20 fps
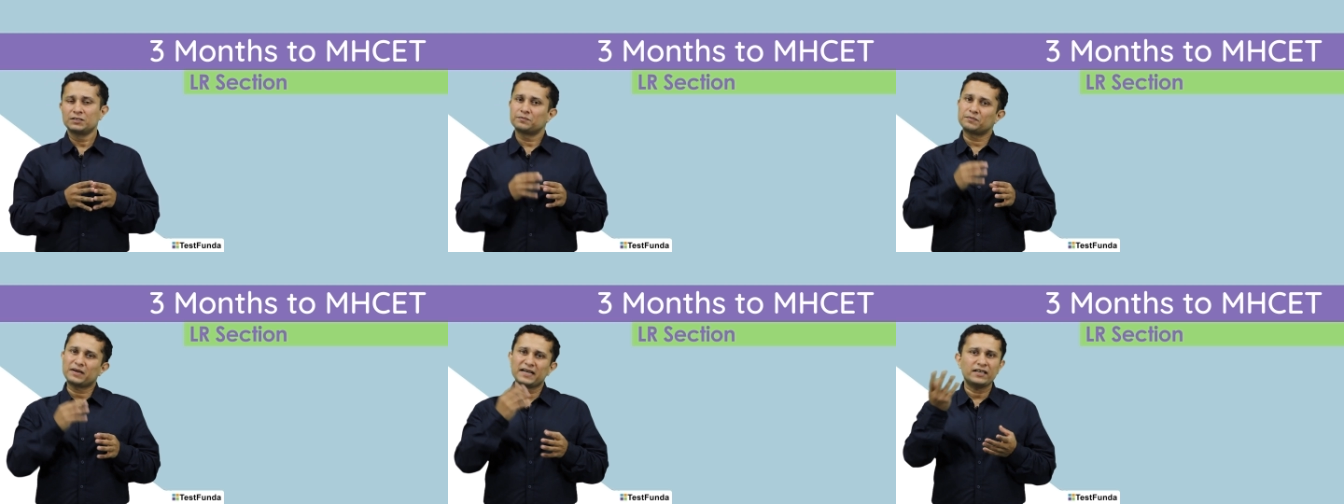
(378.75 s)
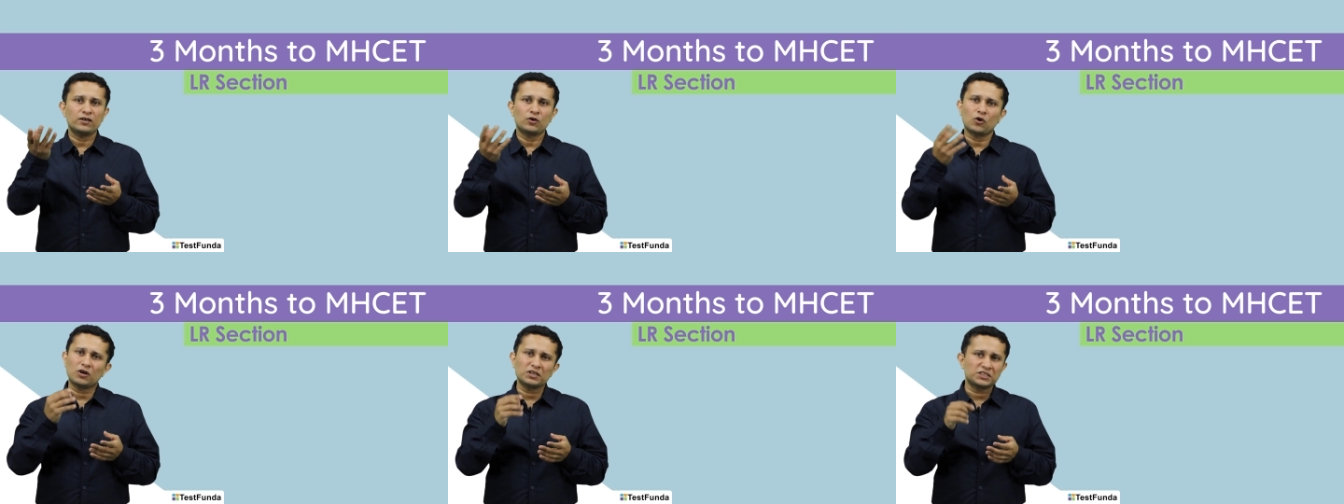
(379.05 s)

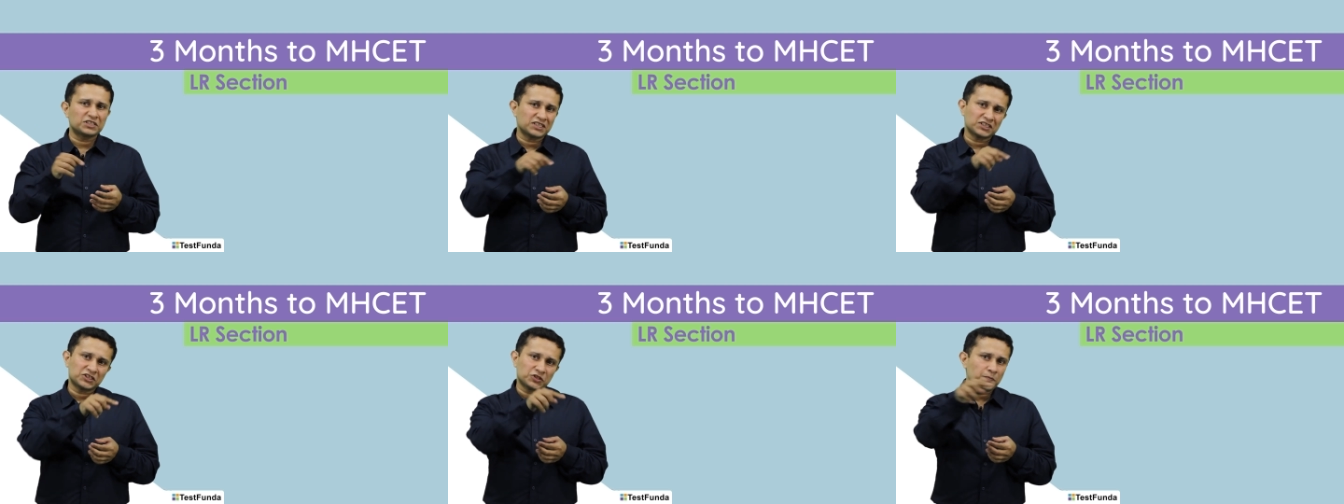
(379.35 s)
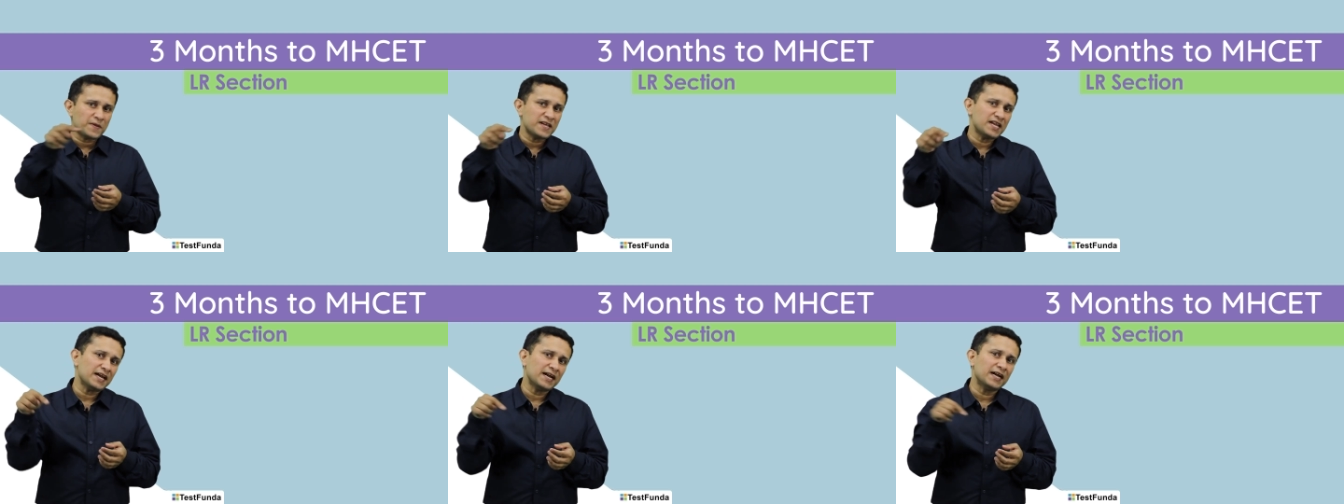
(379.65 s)
might not
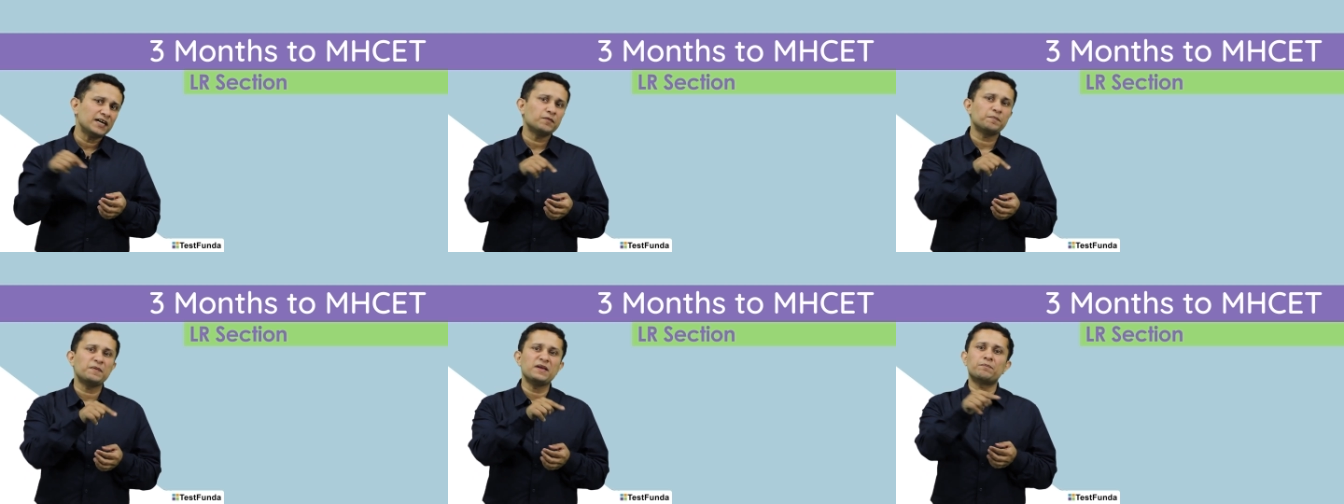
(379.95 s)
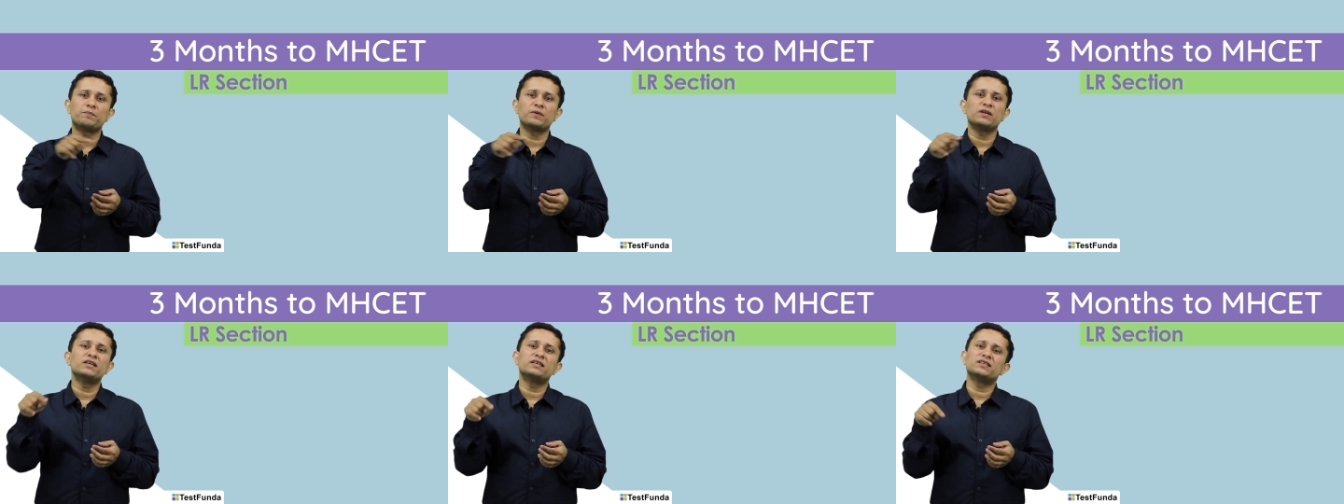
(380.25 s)
just be 8
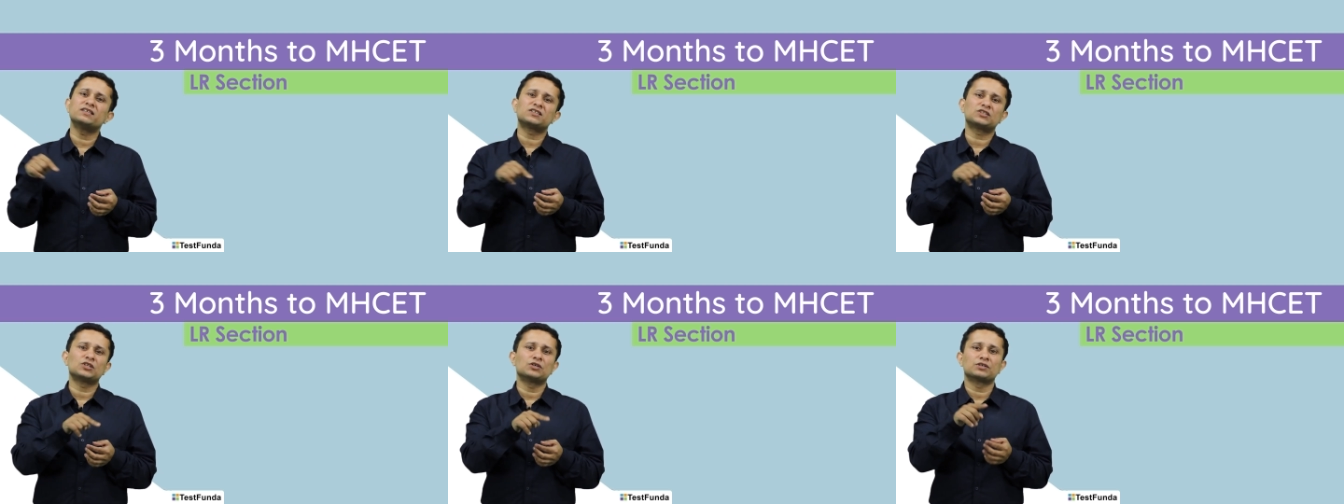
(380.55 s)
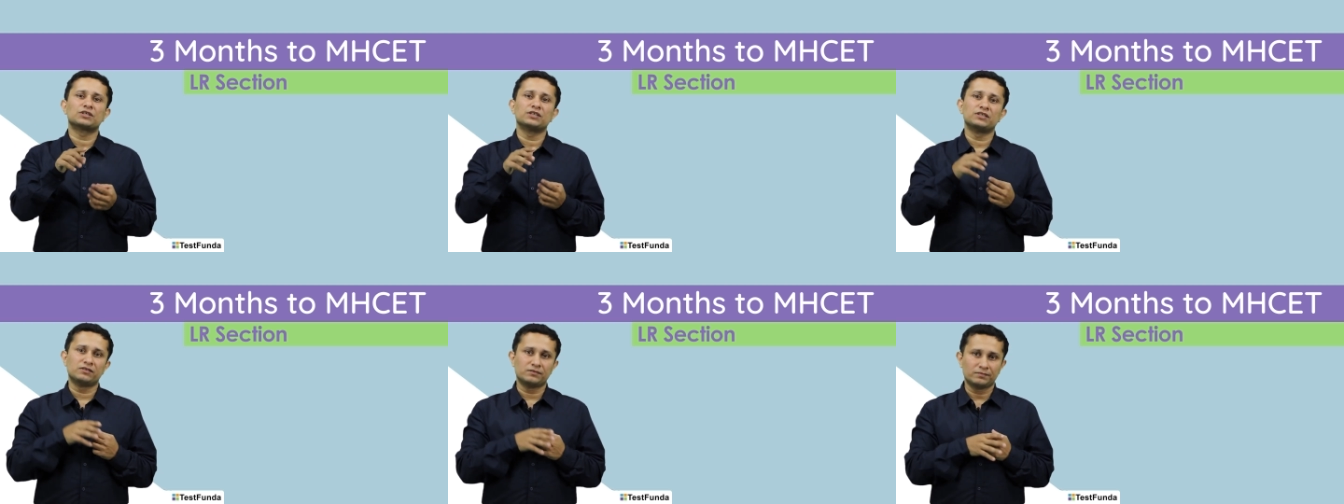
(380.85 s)
people in a
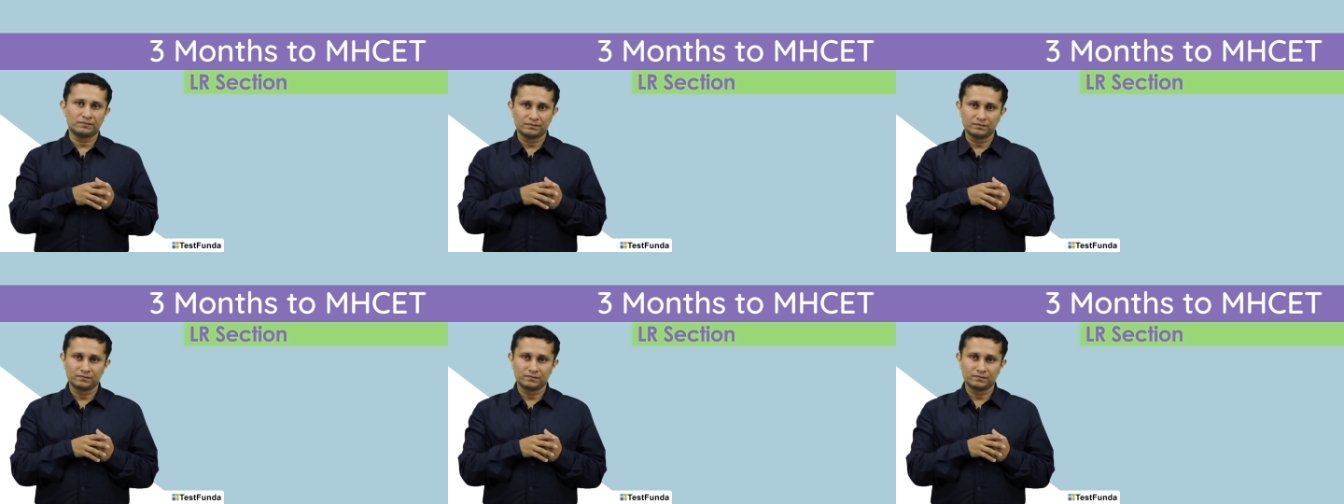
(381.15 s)
circle.